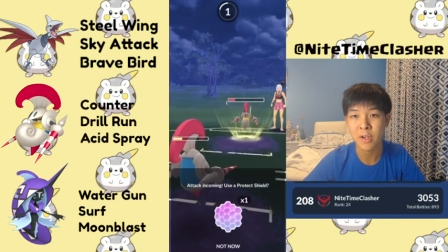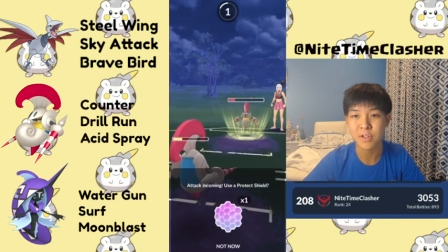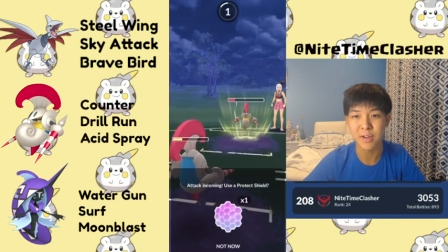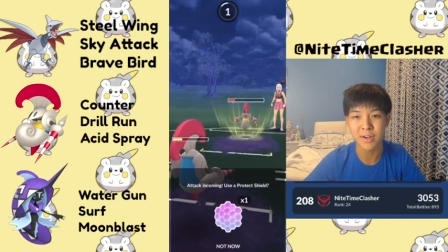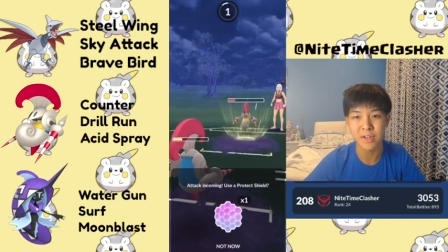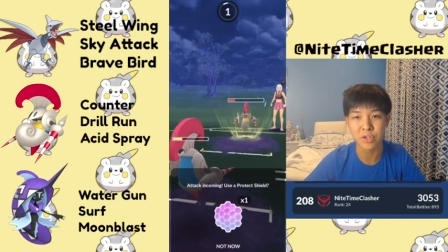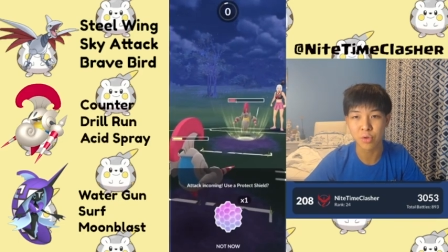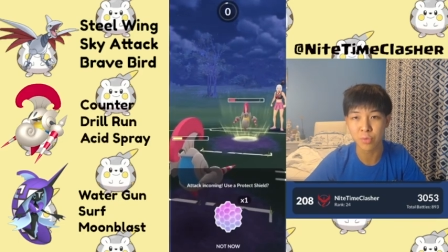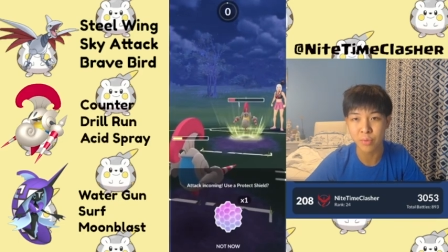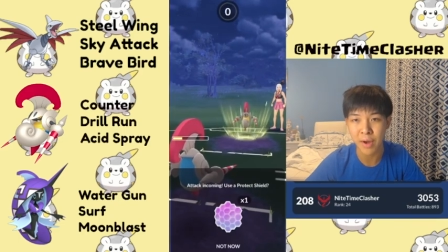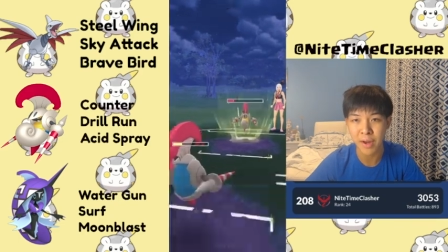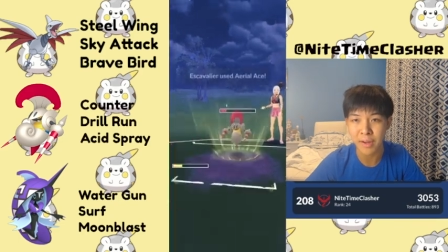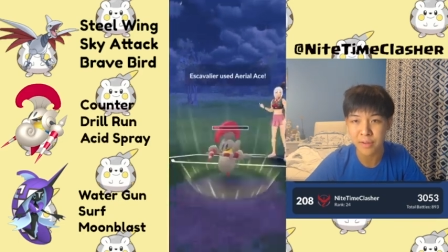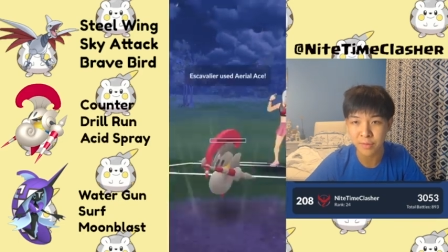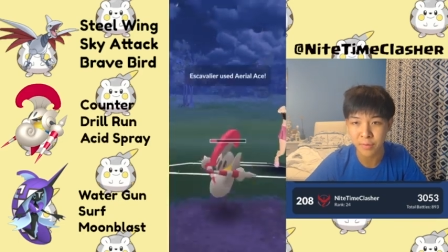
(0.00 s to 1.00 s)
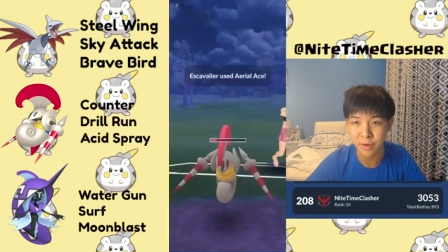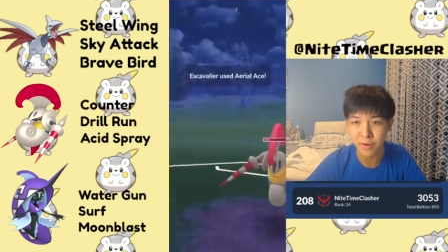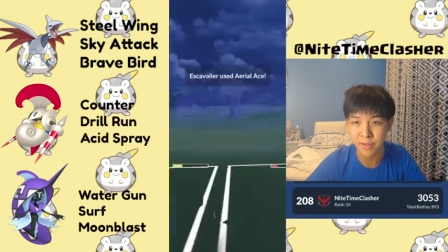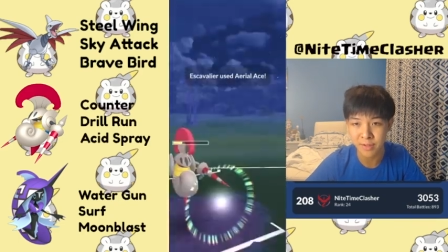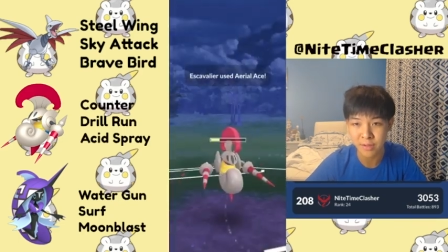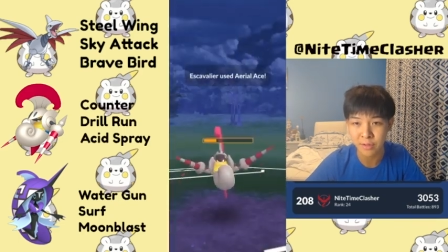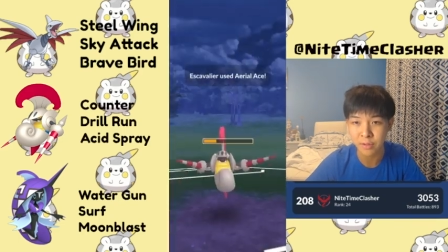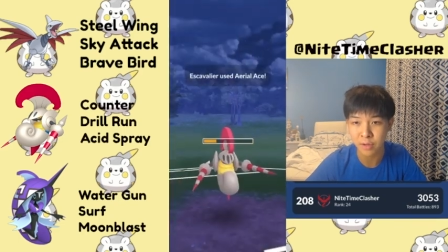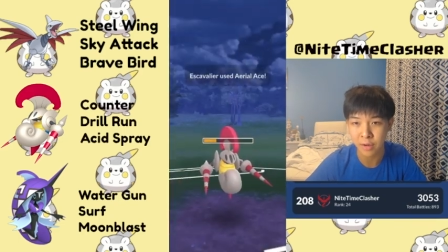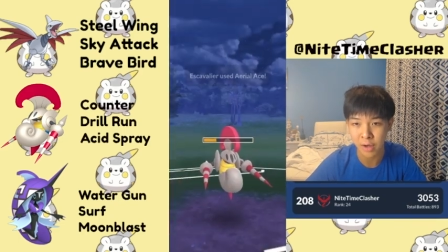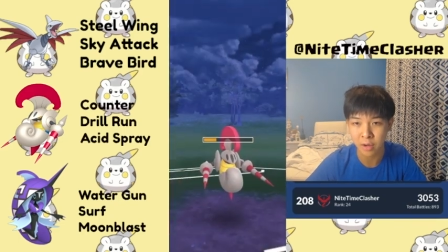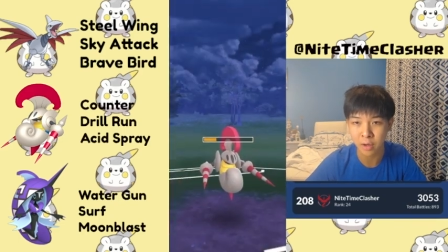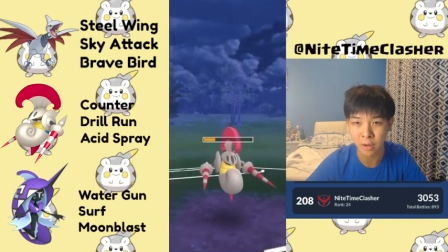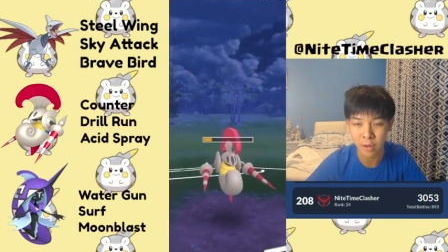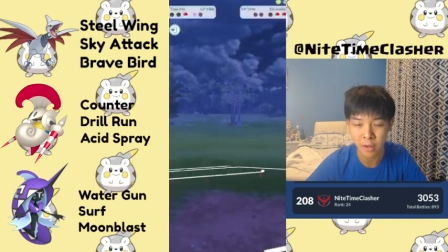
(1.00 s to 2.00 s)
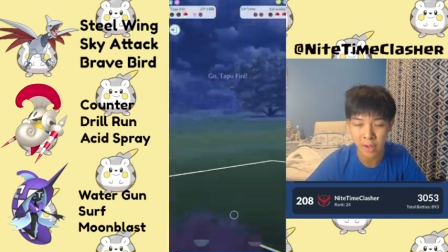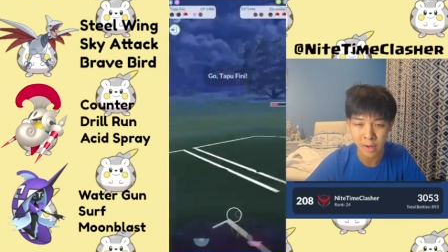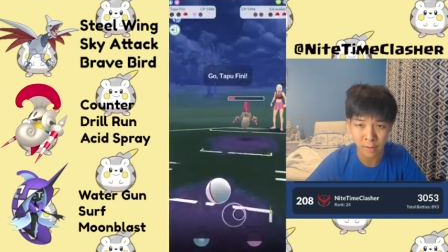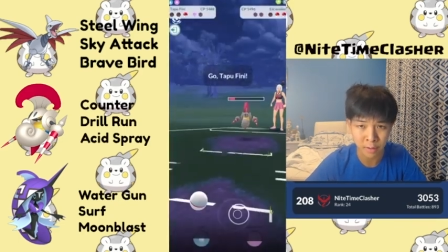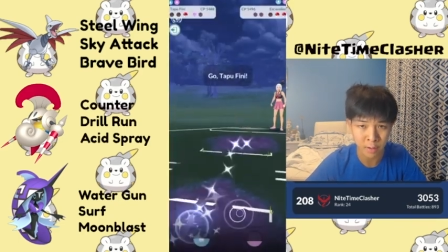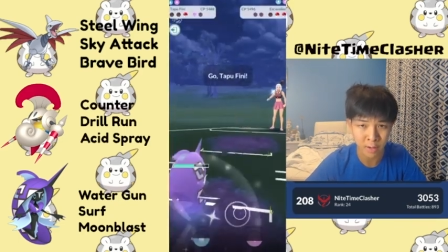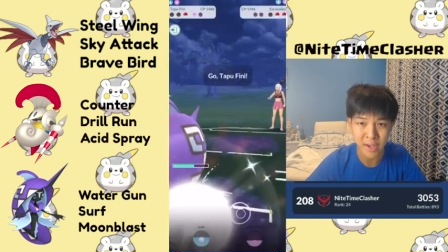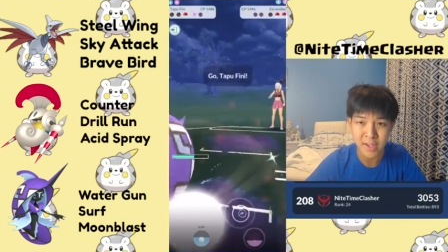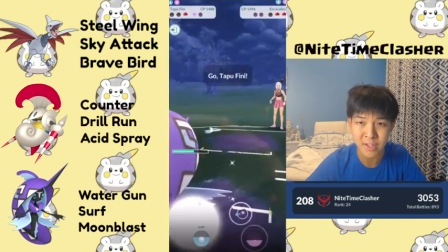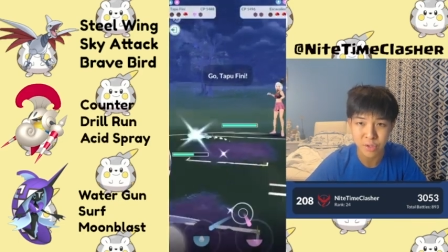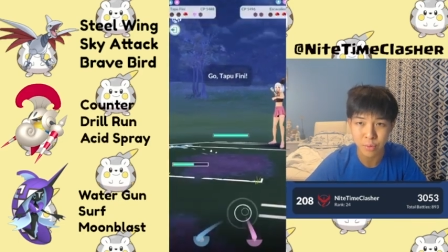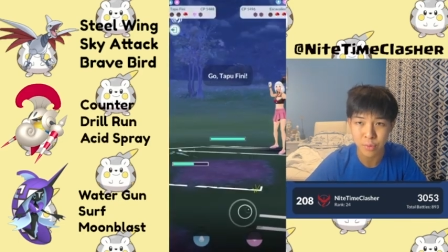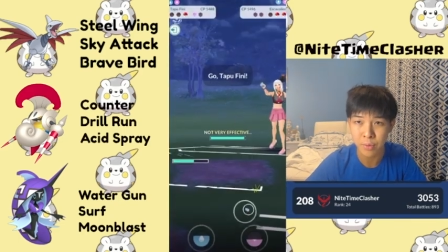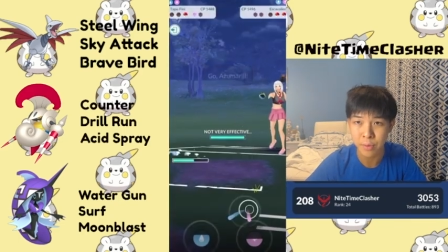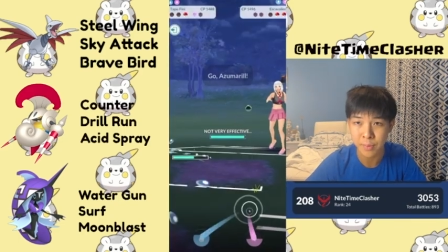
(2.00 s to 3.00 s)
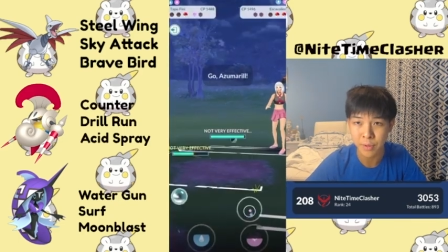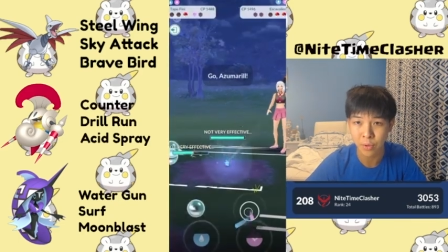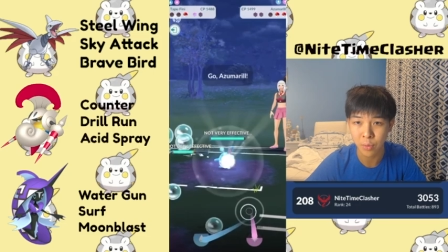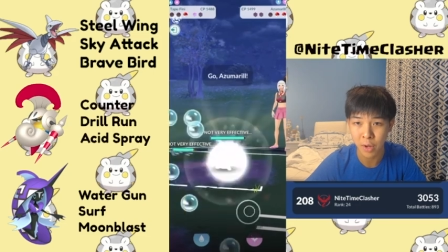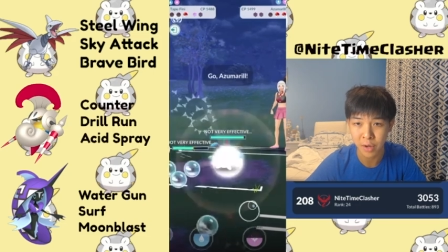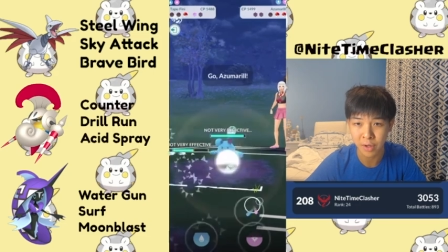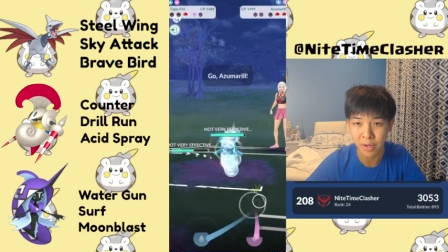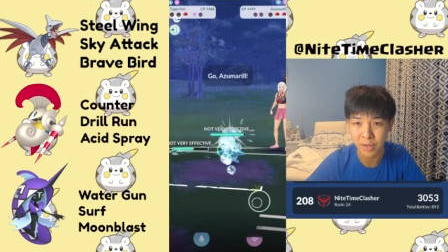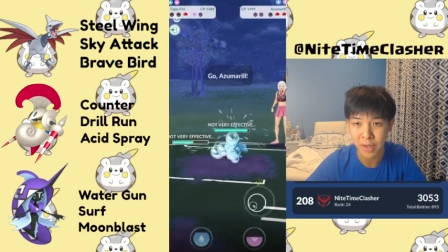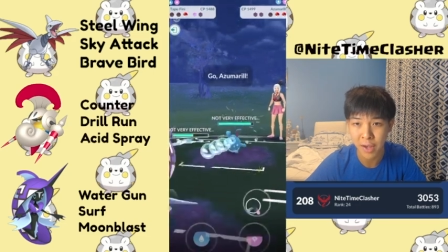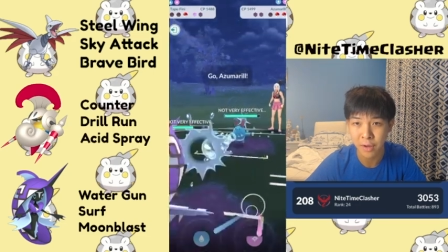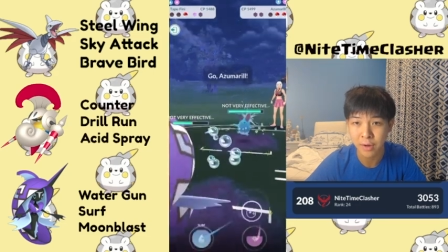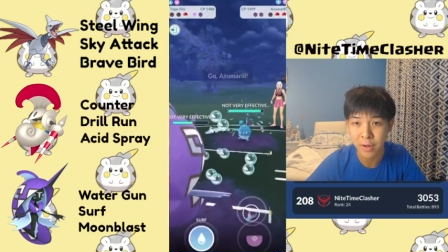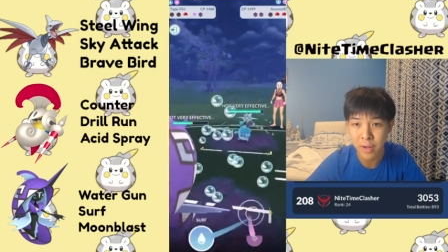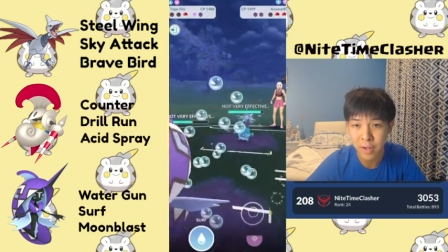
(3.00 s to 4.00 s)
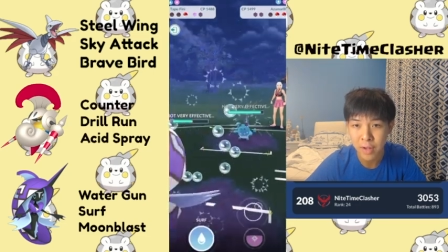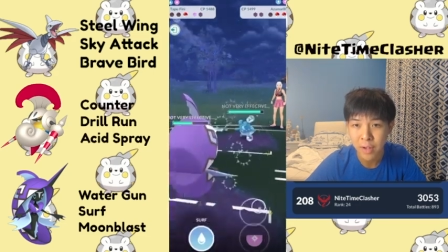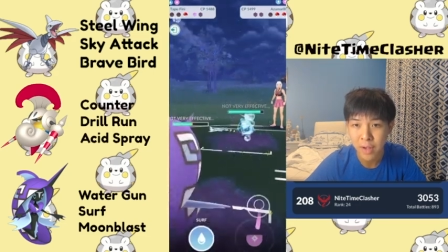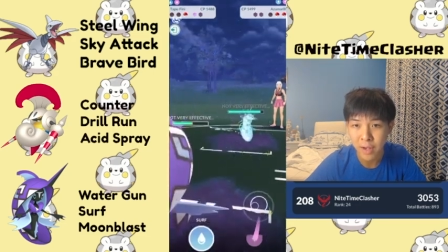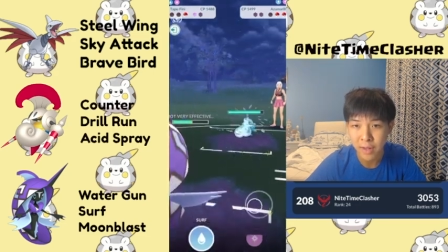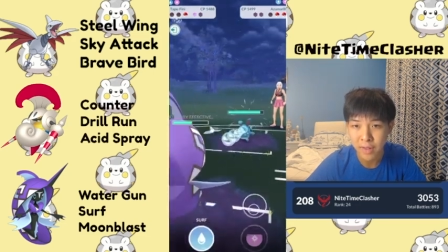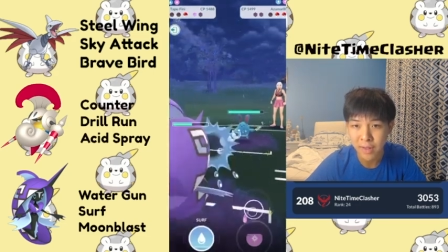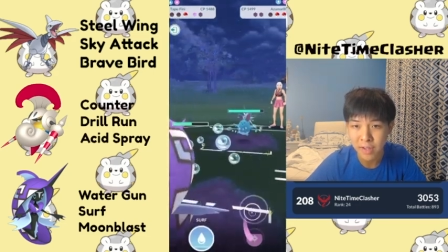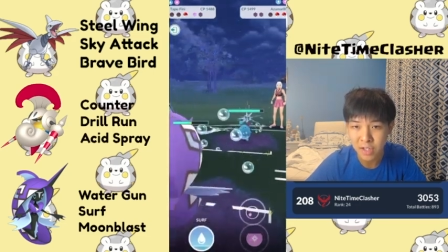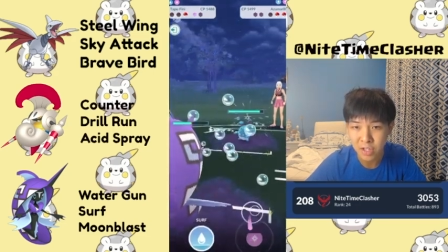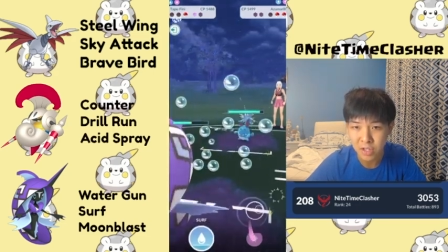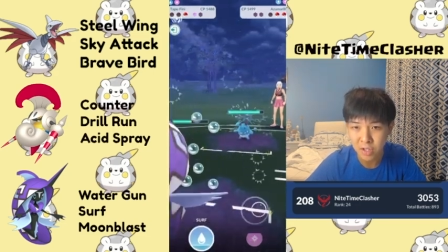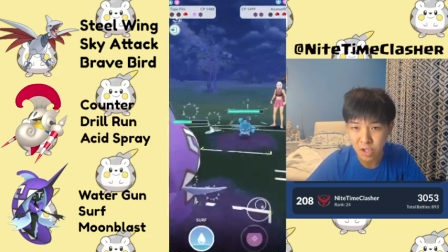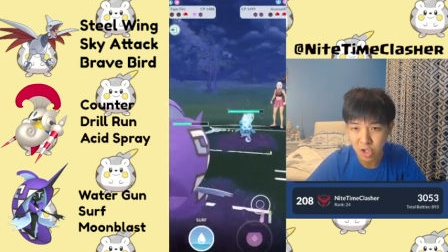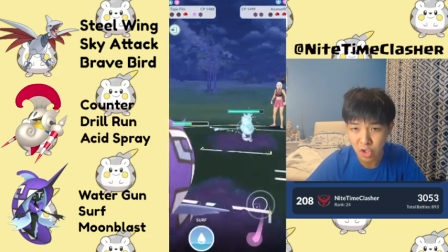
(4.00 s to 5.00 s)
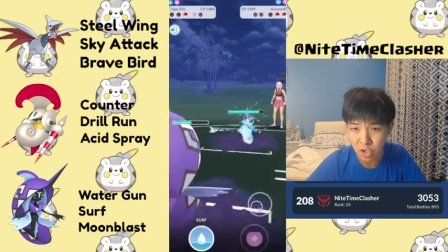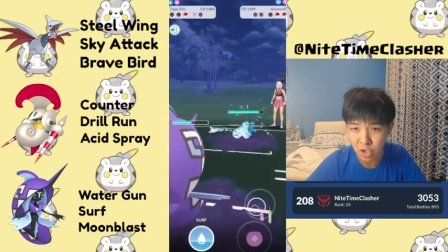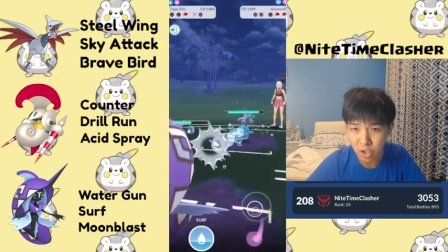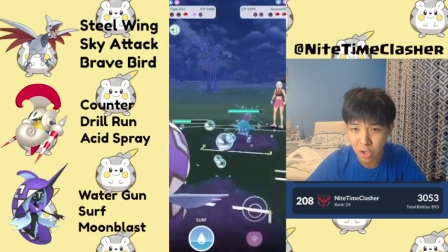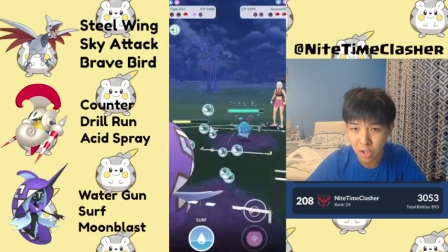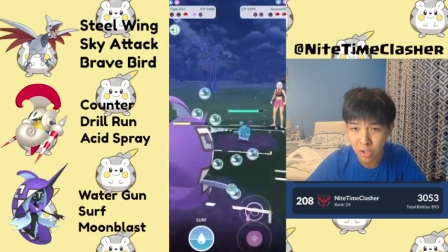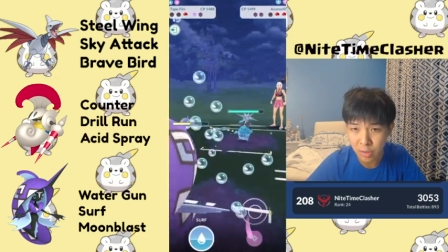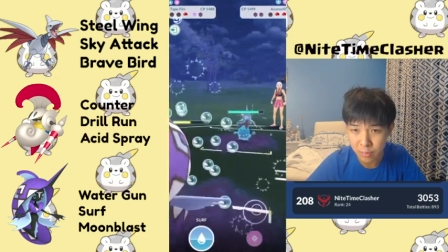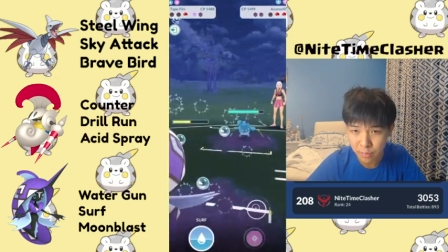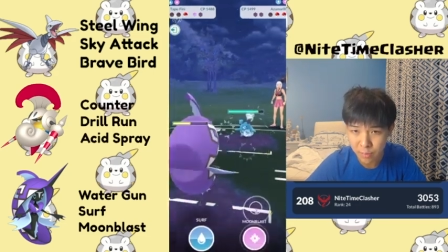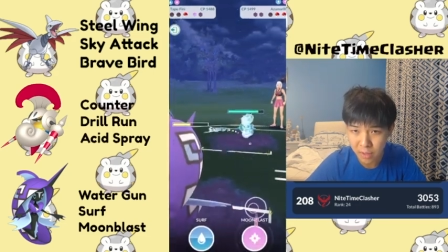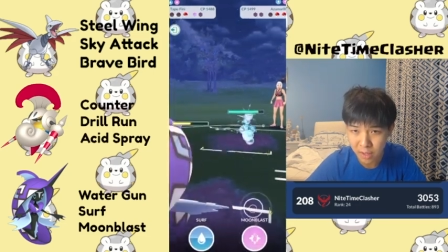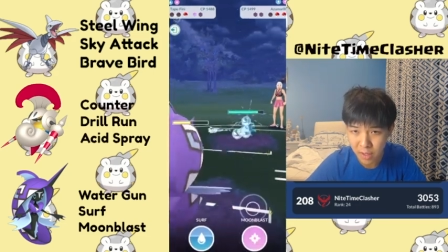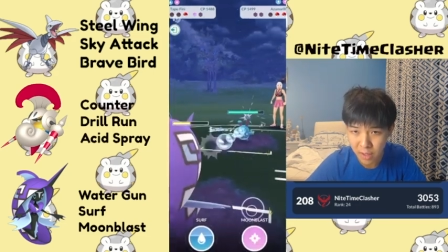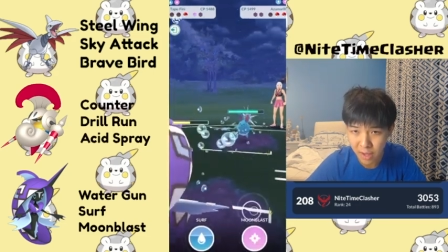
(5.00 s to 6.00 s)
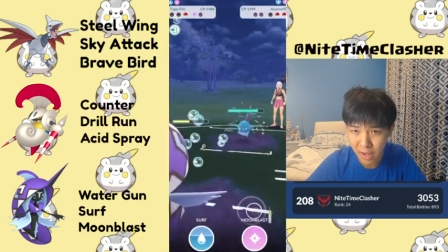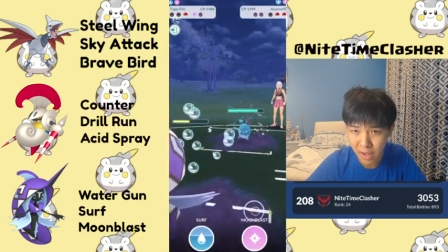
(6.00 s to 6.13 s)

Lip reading: So that is great news for us. It's just their aerial ace. We will be able to Water Gun down, and this should be